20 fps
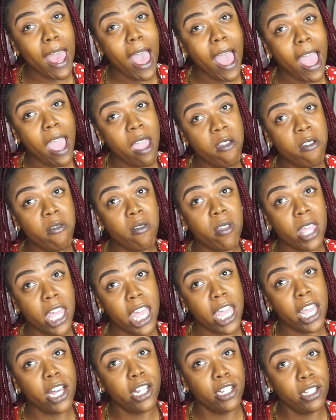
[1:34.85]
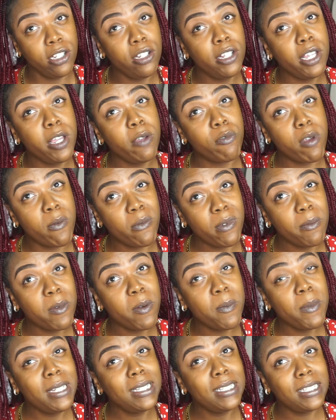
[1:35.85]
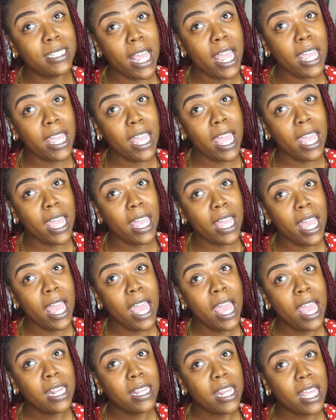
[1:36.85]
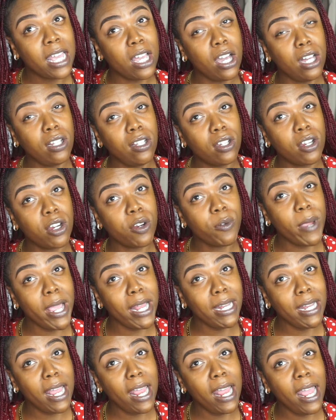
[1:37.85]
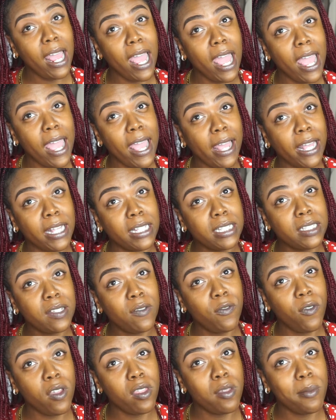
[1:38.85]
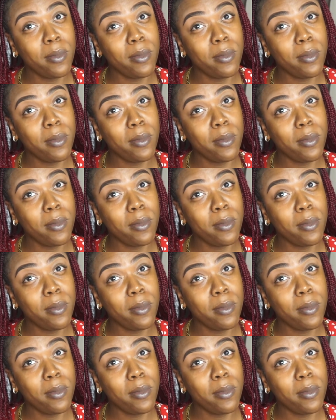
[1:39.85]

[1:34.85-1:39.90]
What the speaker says: I can clearly remember me saying that color correcting is for the